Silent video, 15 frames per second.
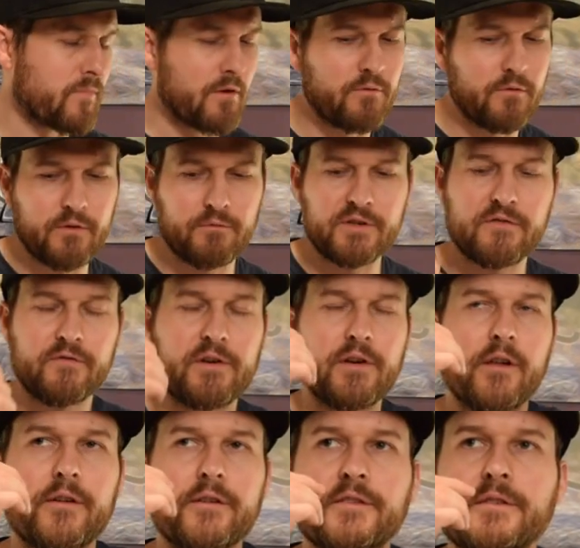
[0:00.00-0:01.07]
really rich
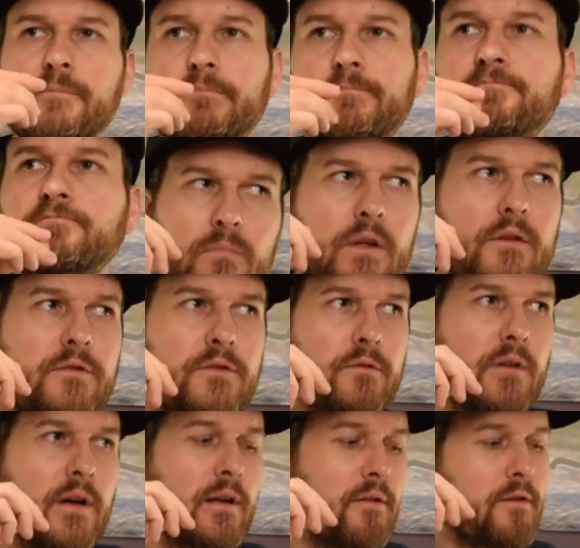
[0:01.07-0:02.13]
vanillas. So
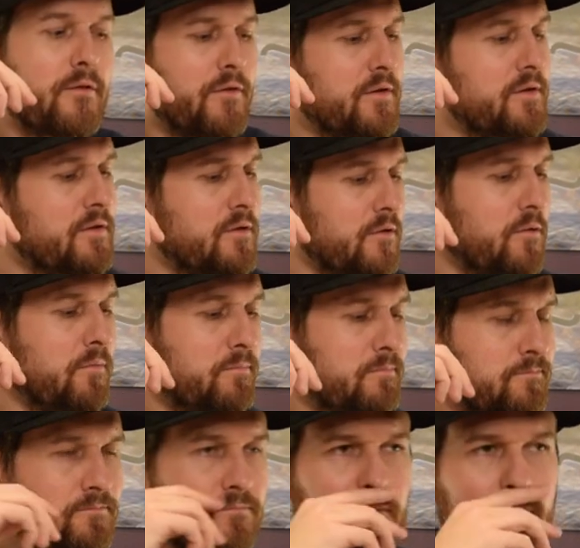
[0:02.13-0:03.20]
like the first two,
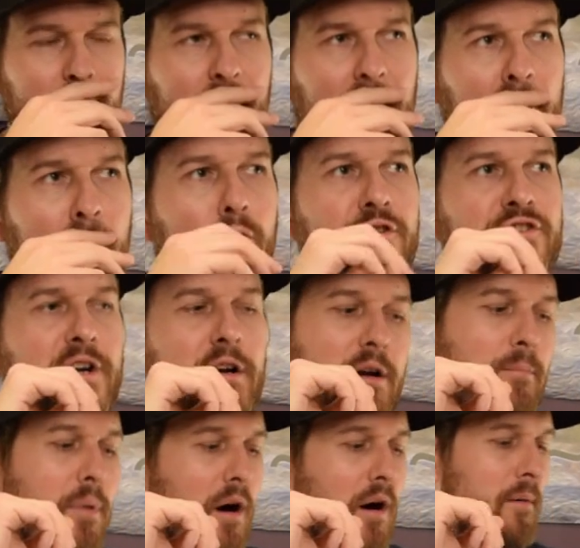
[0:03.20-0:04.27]
more sherry
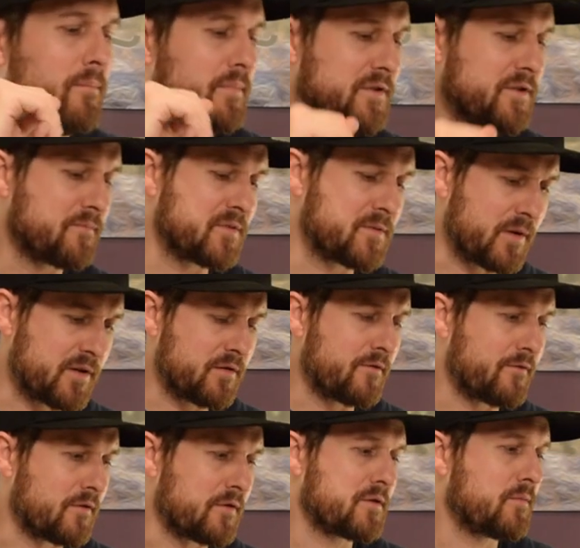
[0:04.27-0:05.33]
bombs, especially the
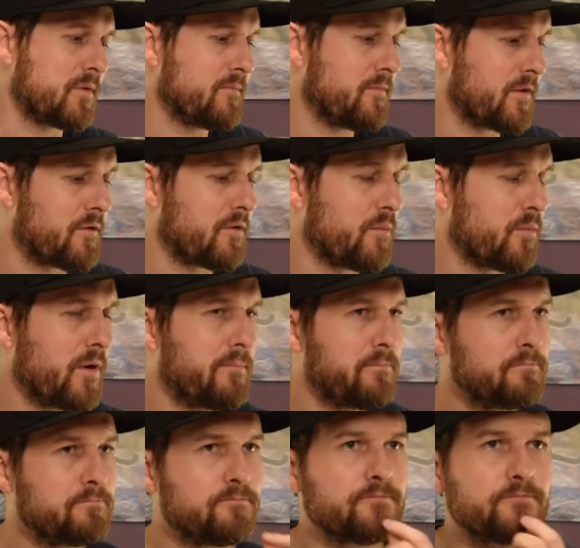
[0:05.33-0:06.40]
first one. Third
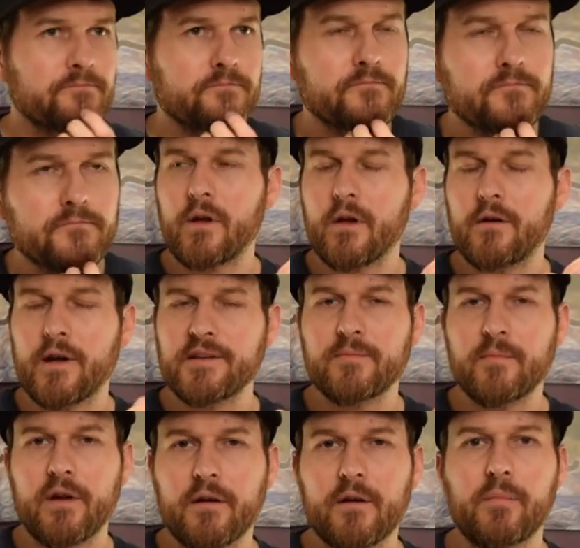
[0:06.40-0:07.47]
one, nice
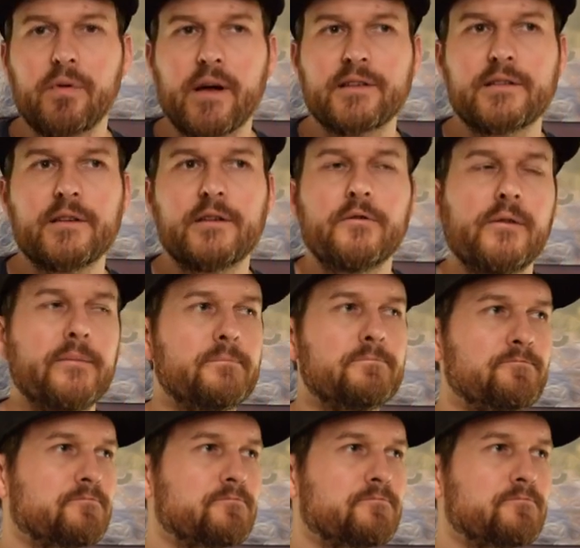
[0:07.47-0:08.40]
amount of complexity to it.